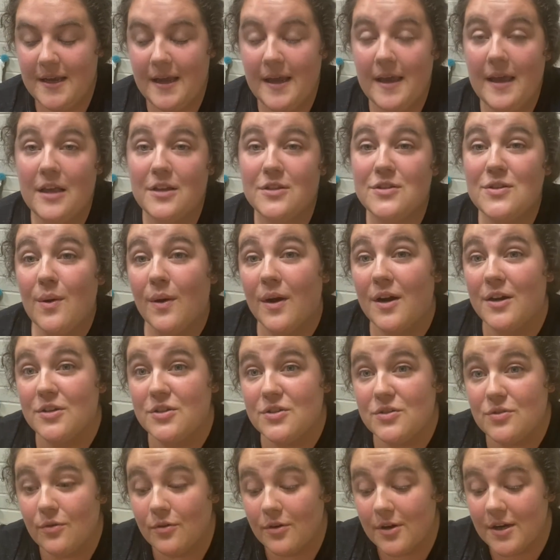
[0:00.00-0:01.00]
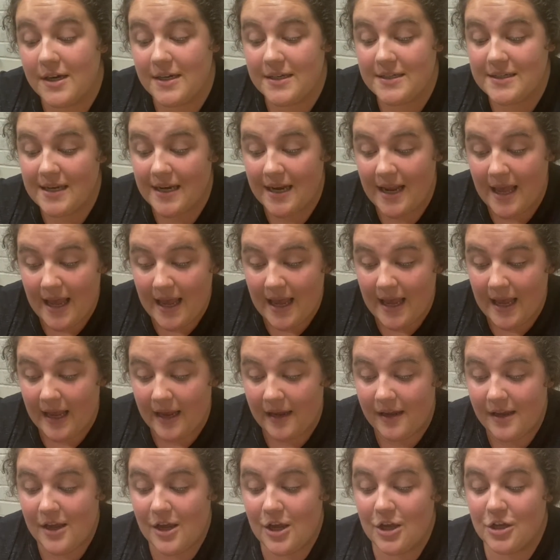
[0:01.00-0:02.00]
And so our story
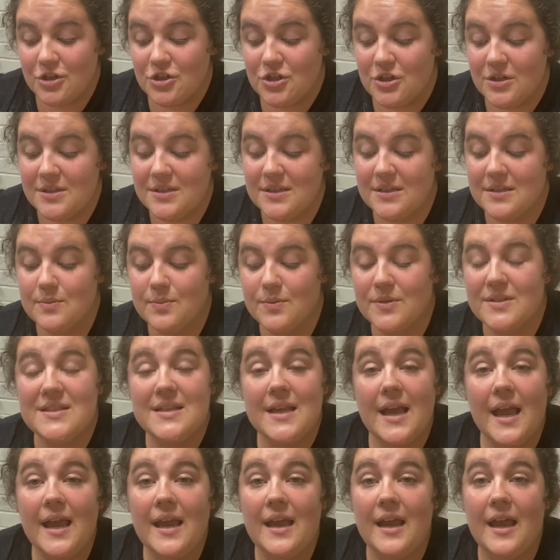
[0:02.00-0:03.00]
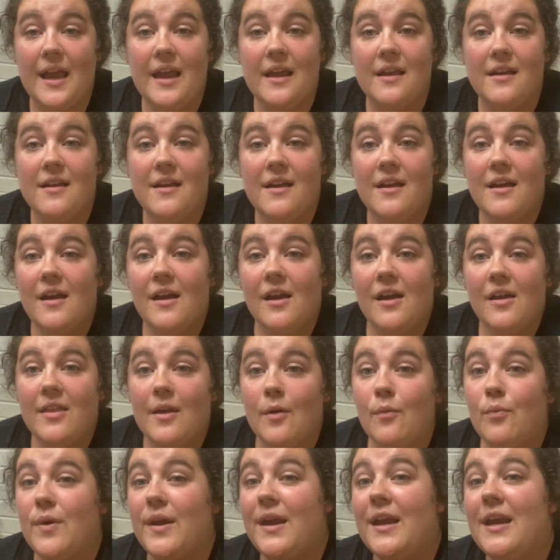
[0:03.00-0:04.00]
today, Jesus was saying that
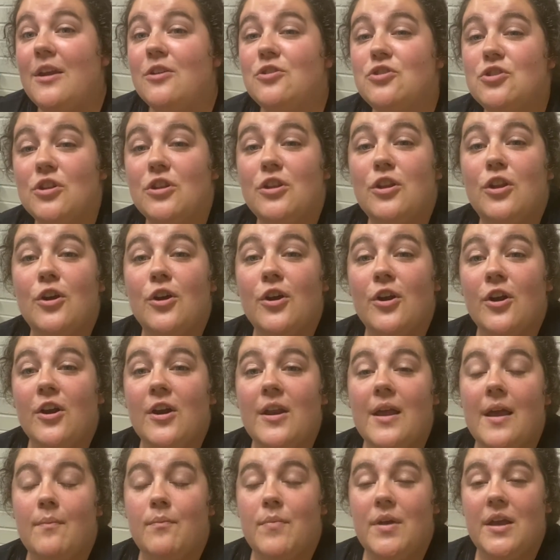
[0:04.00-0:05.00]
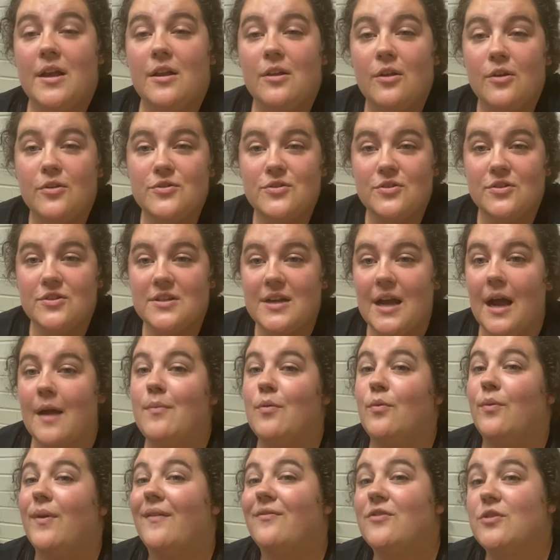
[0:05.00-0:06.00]
we should learn and be closer to God, but
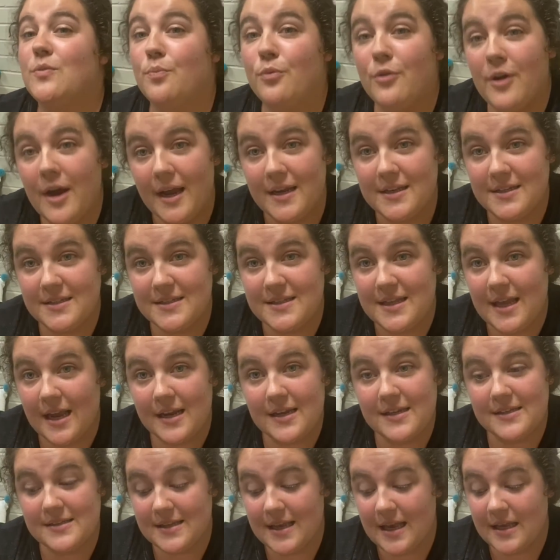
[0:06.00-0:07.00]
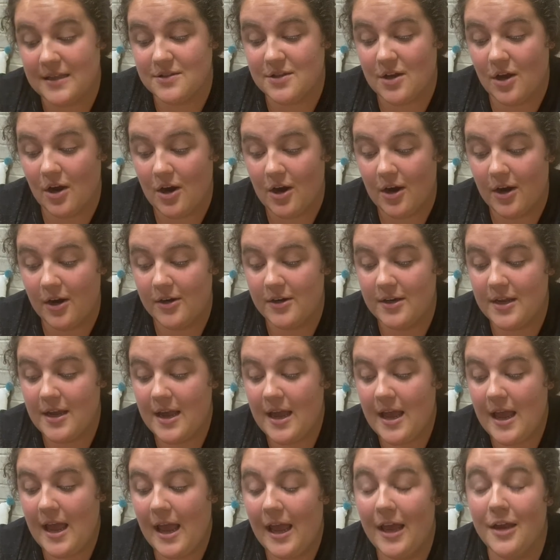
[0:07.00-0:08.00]
we have to practice that because that's hard.
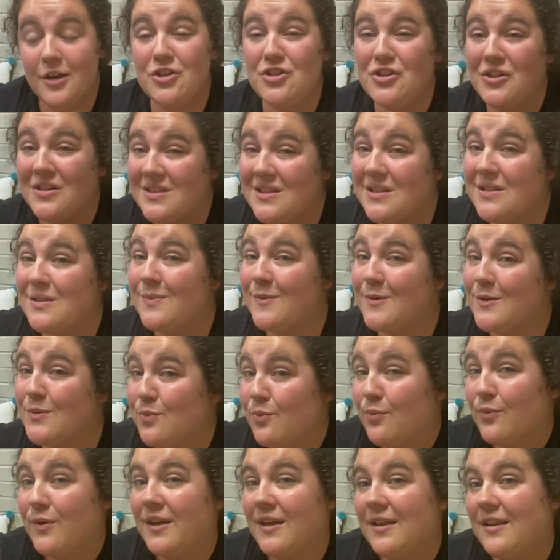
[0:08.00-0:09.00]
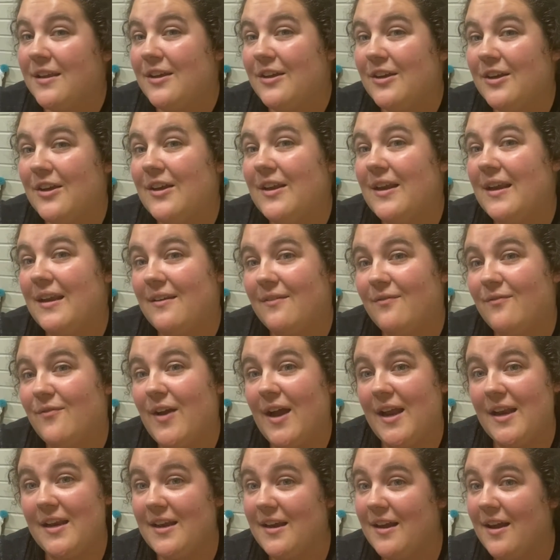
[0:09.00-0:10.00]
And Jesus was really good at
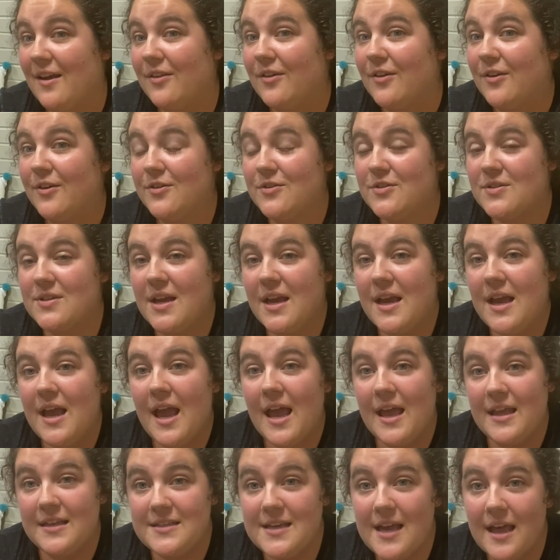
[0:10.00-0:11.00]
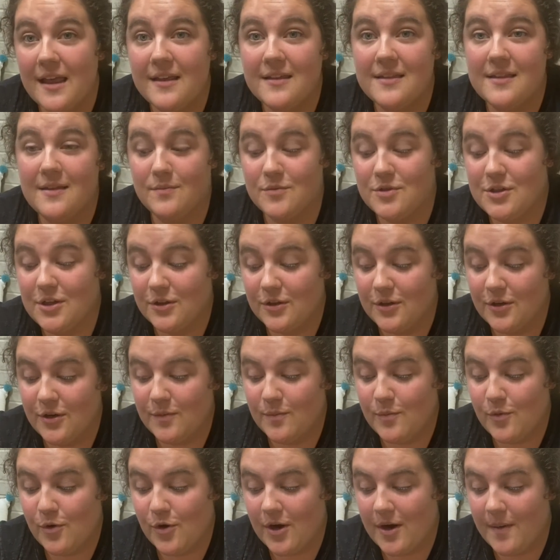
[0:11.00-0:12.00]
inviting others and telling them to learn
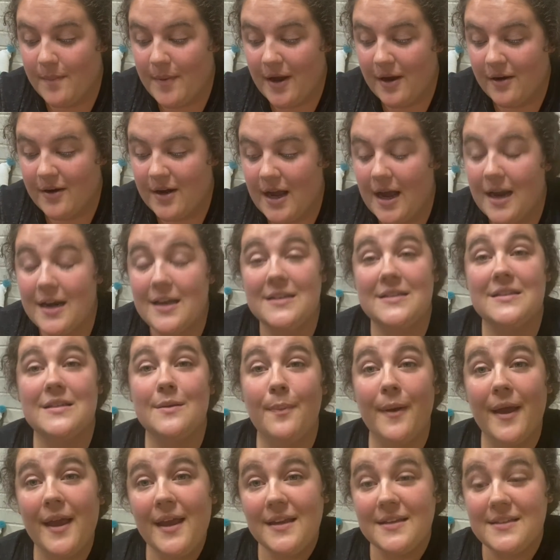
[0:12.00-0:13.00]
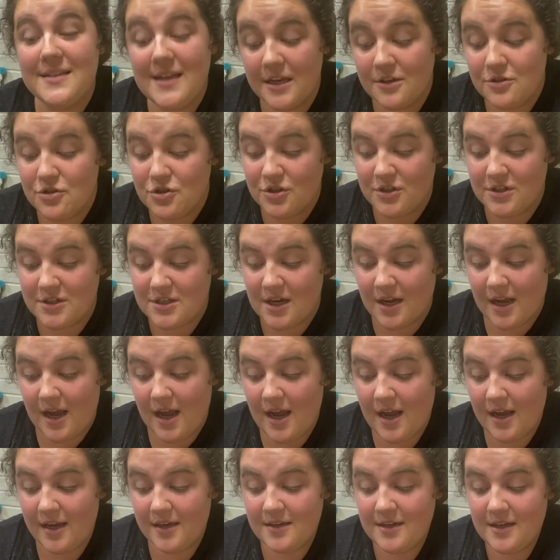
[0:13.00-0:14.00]
more about God and to pay attention to
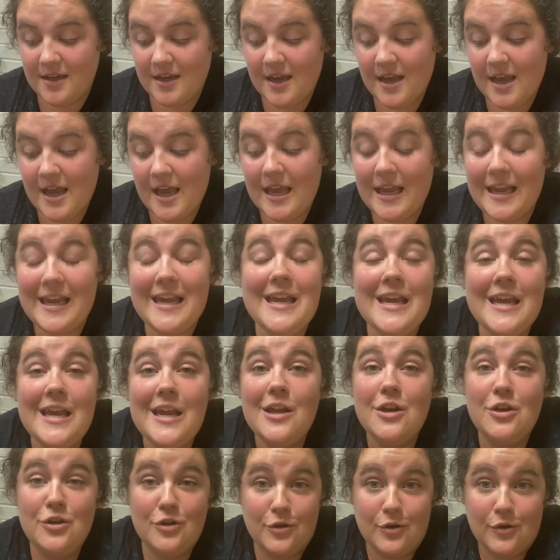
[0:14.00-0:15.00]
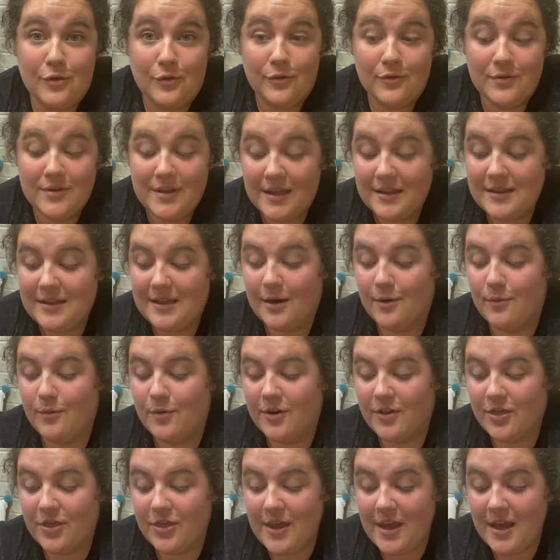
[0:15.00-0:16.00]
God. He knew that there were
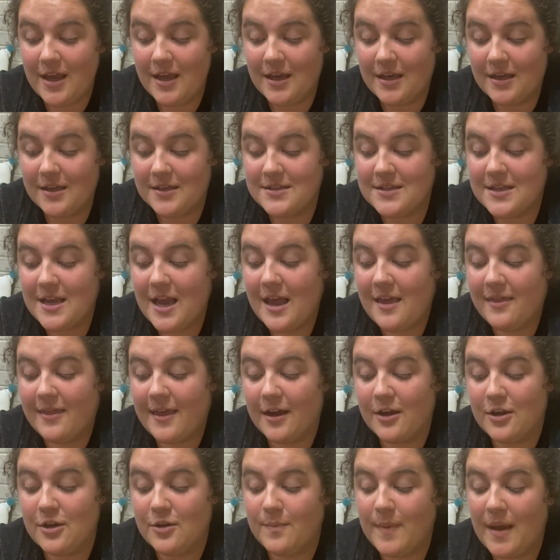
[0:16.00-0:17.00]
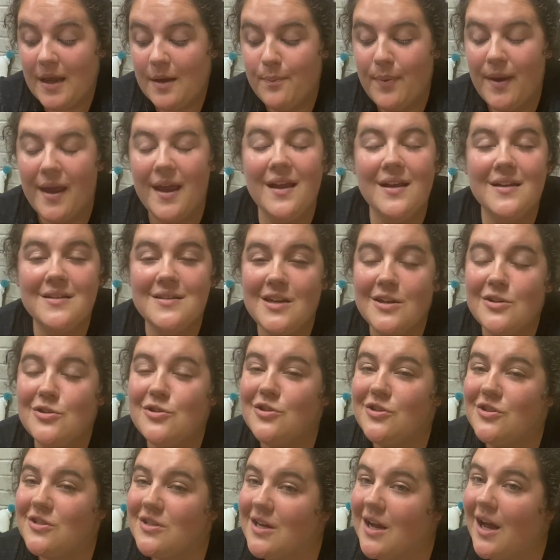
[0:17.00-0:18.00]
things that could make paying
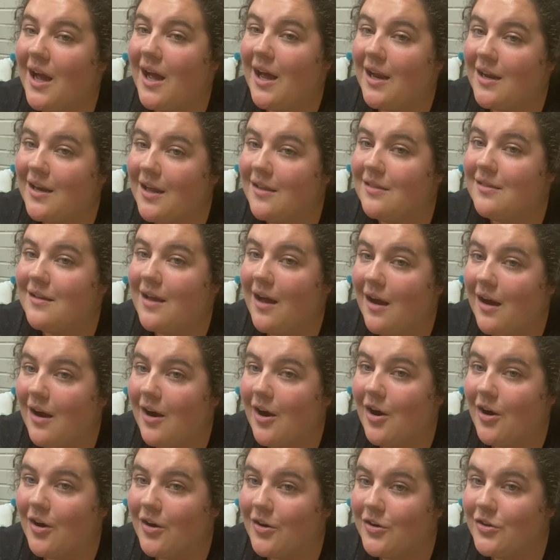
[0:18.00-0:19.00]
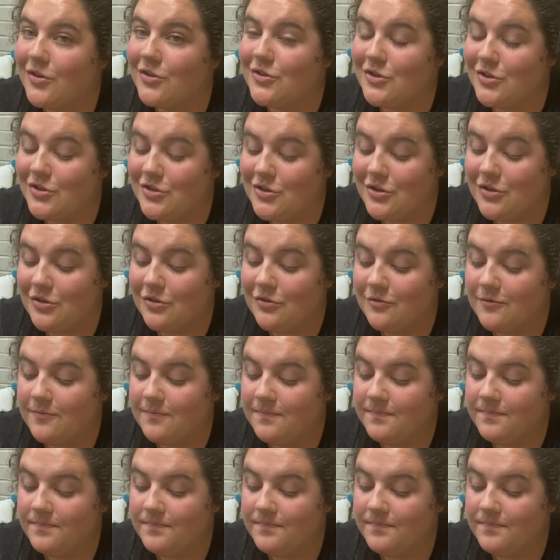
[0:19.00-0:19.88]
attention to God a lot harder to do.